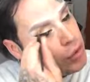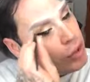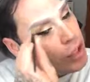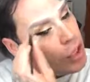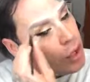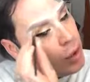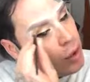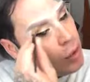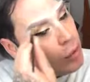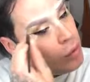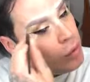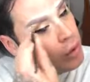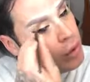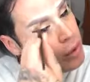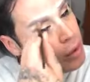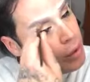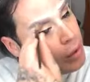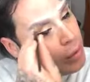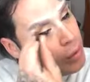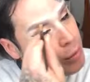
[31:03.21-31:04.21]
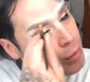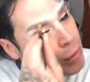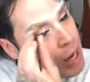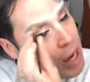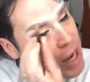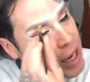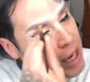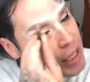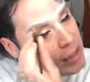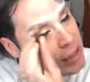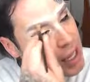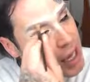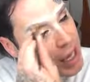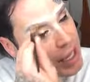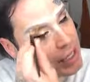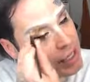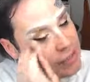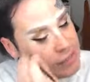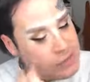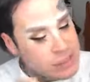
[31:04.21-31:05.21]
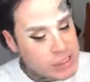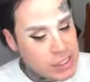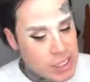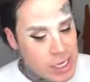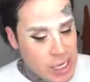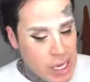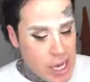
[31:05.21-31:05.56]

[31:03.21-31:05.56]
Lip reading: know my lives,